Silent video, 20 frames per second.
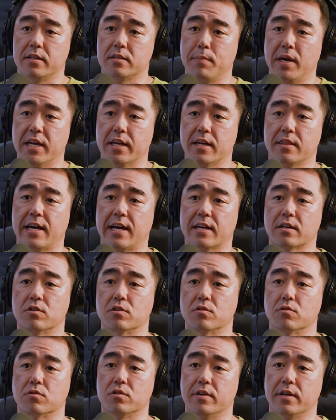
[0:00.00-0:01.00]
is making that
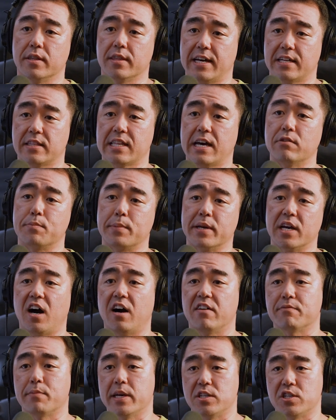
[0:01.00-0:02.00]
congruent. That, that would be
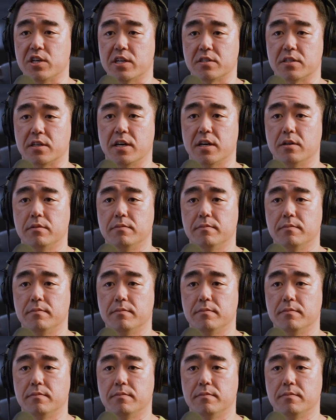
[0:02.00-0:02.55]
off page SEO.